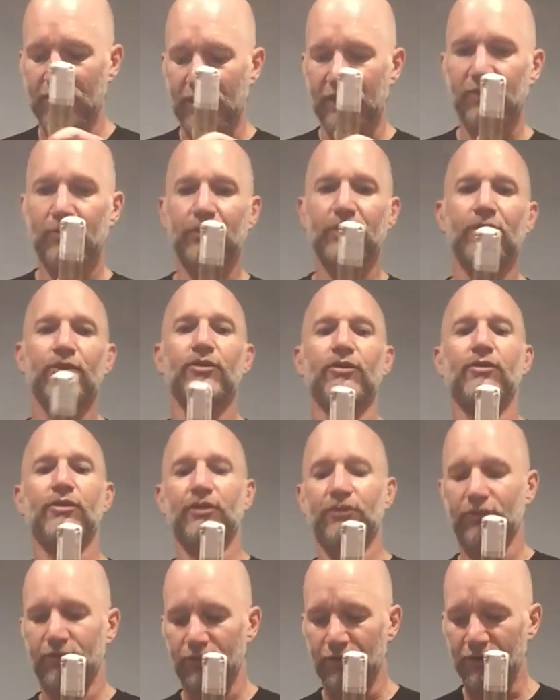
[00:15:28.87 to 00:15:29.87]
and then you want to do
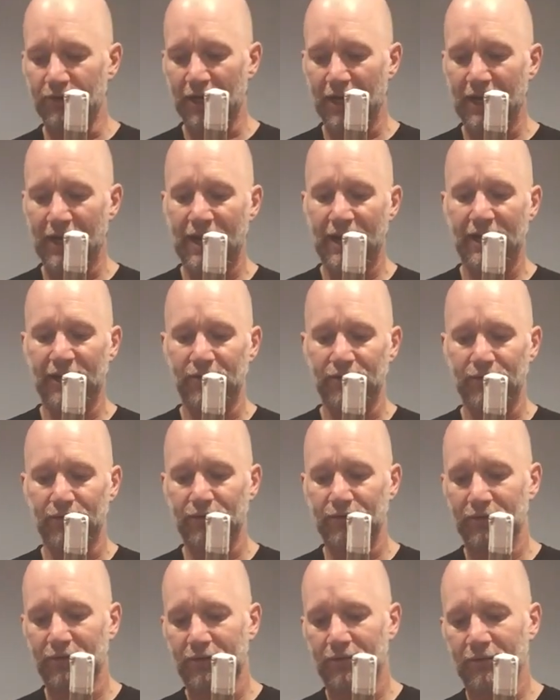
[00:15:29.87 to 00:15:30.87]
the two
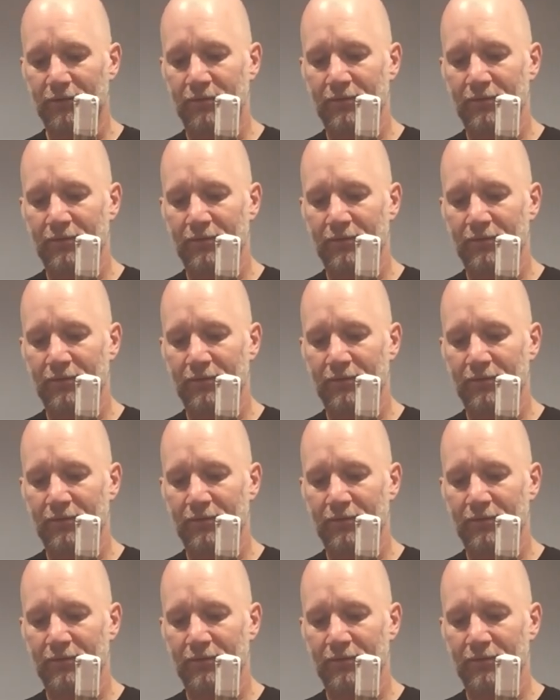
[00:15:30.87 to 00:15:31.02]
diagonals.